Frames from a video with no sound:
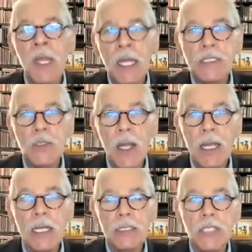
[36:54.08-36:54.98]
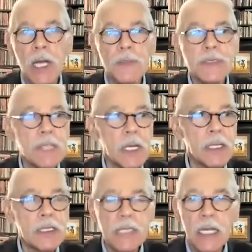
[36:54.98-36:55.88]
And so I got a job
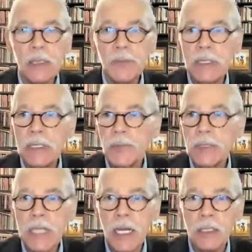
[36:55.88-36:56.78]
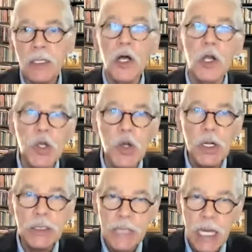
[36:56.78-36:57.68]
selling Encyclopedia Britannica
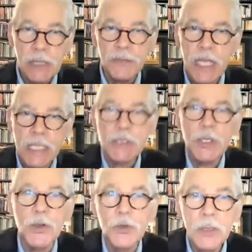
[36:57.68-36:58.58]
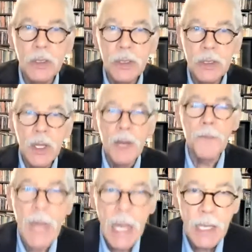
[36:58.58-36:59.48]
alongside of, guess who?
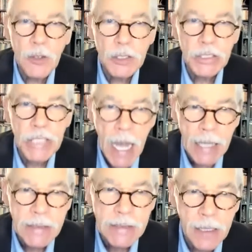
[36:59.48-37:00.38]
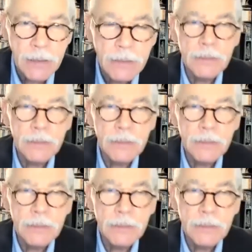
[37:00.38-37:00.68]
Maynard Jackson.